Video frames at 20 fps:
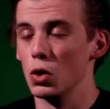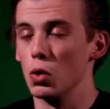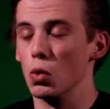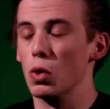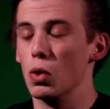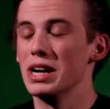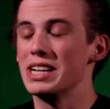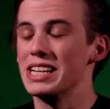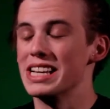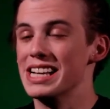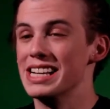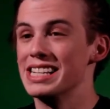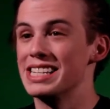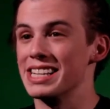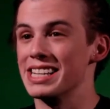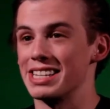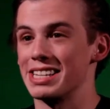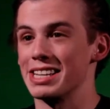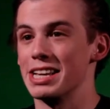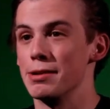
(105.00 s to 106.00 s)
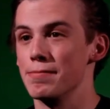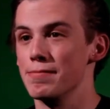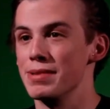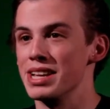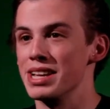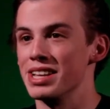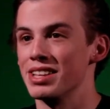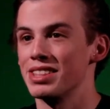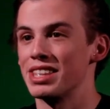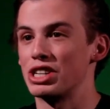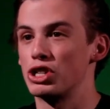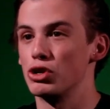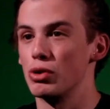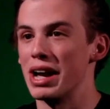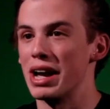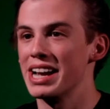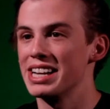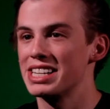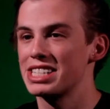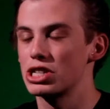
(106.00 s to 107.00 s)
What is it in me that you
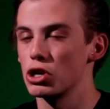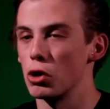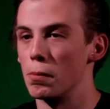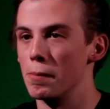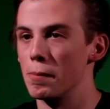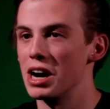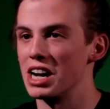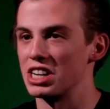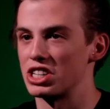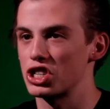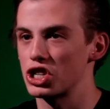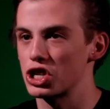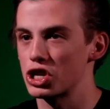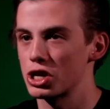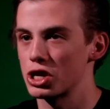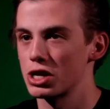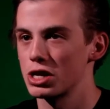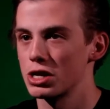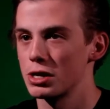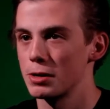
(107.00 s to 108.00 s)
hate so much?